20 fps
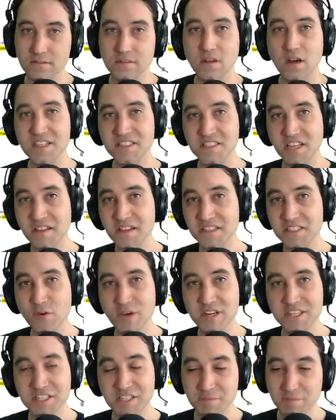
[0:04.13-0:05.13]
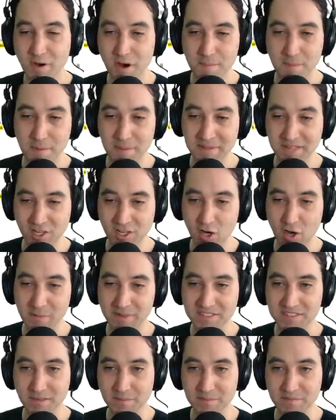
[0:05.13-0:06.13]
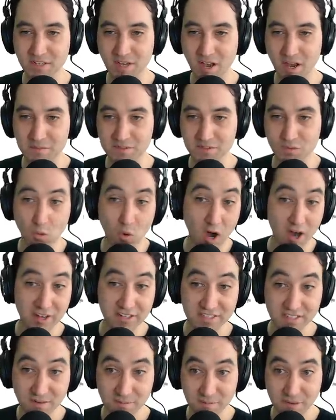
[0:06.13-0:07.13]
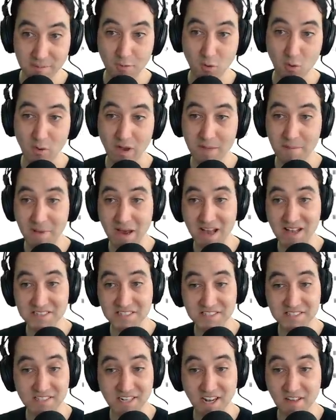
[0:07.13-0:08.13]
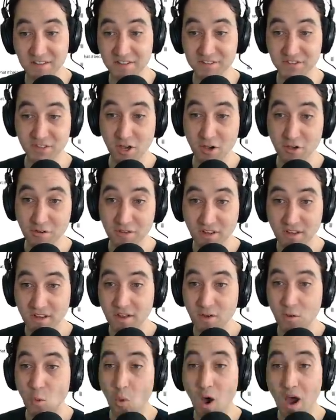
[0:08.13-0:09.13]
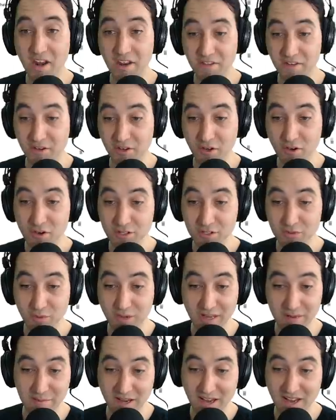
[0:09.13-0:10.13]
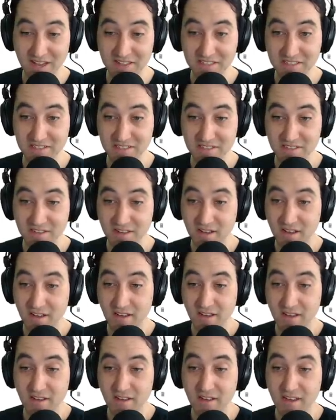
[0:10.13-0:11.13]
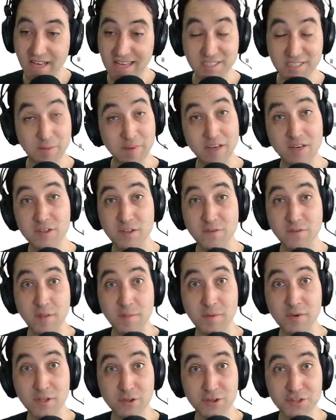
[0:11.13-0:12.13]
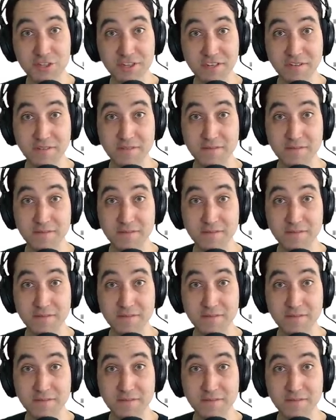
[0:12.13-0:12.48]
I see this question pop up in the comments sometimes. Why do some people wear masks and others don't? Why do the girls wear masks? Is it because of the pollution?